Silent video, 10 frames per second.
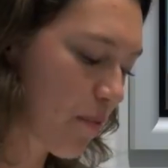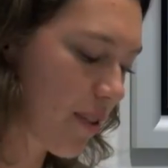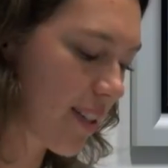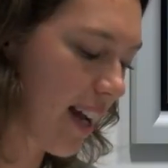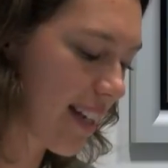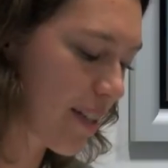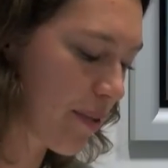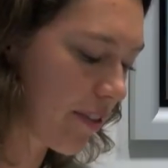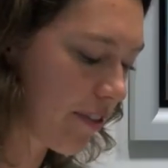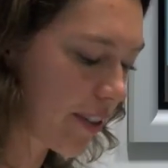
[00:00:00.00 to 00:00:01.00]
is precisely
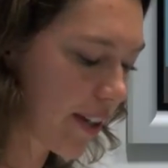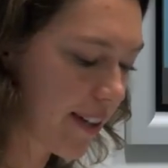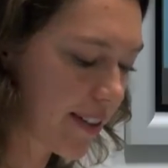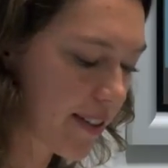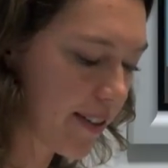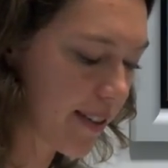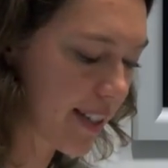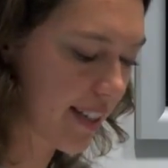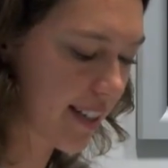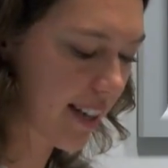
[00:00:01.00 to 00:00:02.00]
what Foucault has called
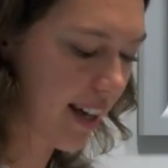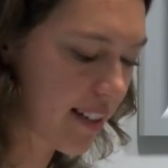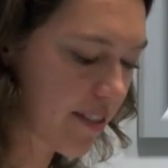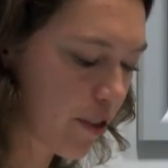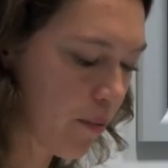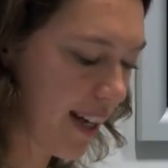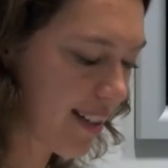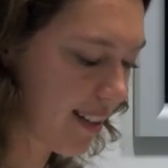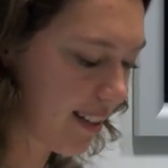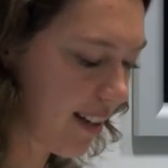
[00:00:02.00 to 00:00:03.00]
a discursive
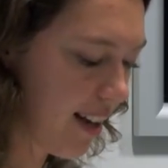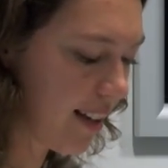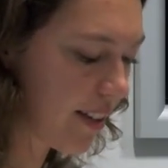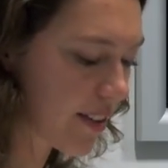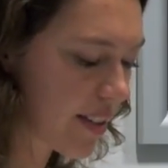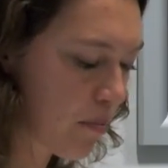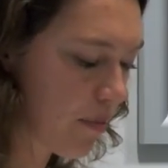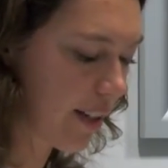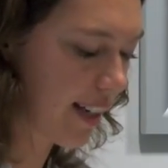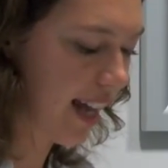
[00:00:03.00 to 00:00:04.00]
formation, not
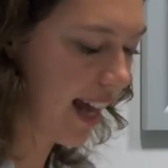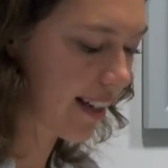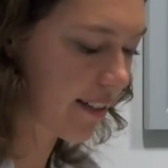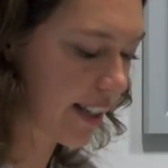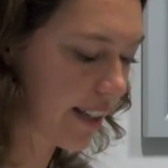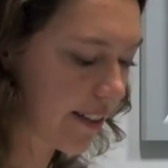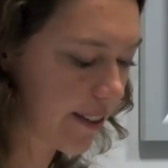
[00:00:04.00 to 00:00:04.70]
simply an allegory